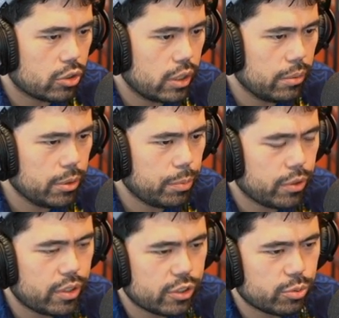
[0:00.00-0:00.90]
I think I'm gonna put
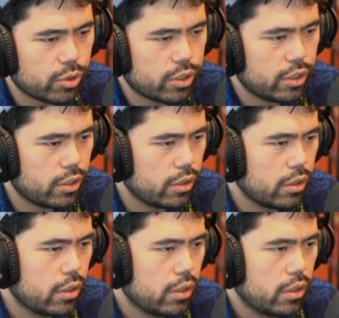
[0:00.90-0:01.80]
this rook here,
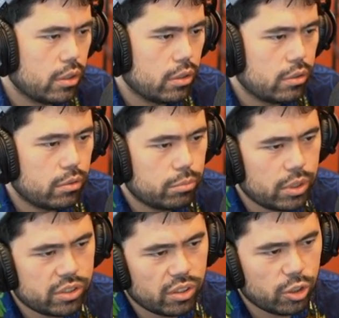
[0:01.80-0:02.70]
play
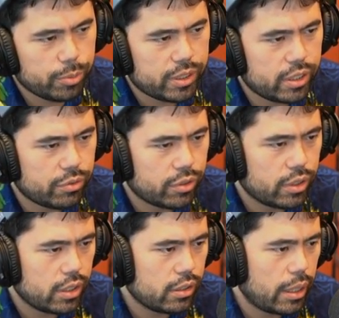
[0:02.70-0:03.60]
this a little bit
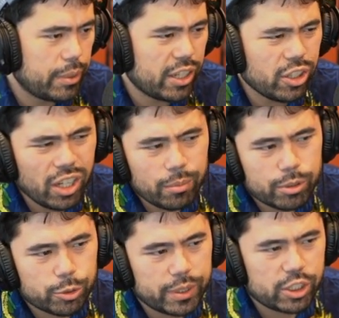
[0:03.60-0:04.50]
differently. I mean, I could have gone
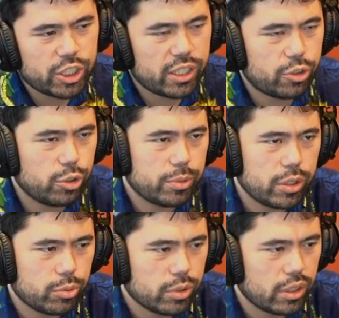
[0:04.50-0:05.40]
bishop h8 too, but I
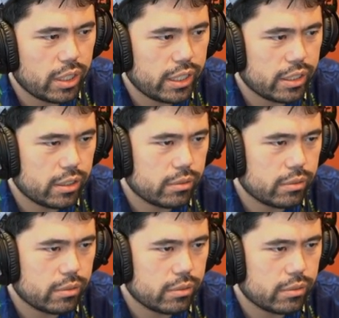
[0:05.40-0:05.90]
don't really like it.